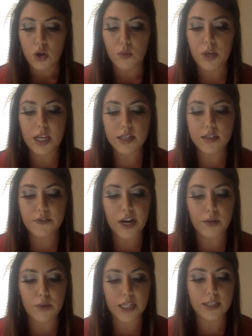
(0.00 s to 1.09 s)
We need to
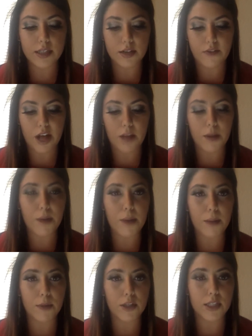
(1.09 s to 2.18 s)
find ways to develop our
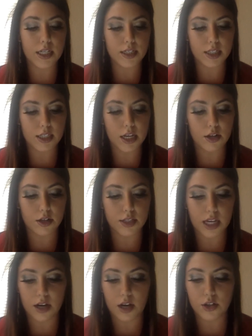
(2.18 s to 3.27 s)
members into leaders
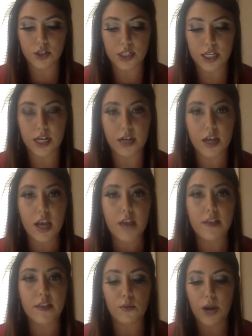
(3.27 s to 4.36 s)
and understand
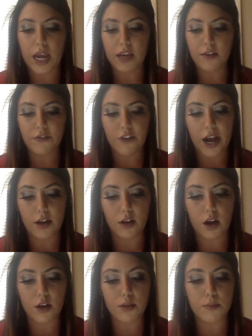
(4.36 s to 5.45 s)
that the rank and
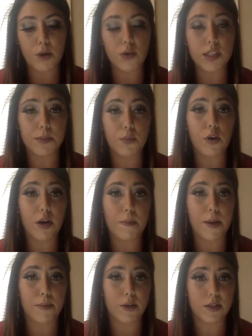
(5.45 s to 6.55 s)
file are the most important
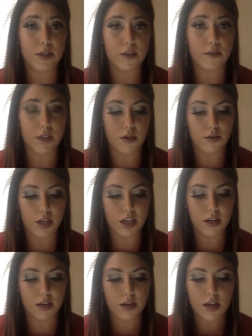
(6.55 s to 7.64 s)
members of the
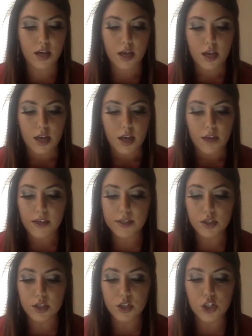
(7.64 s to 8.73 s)
union. These
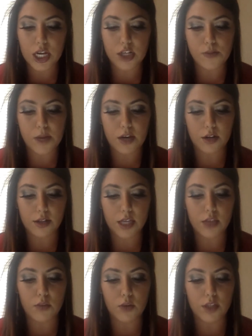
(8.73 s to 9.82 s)
are the change makers
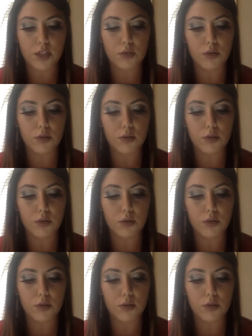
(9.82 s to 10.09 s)
and the ones you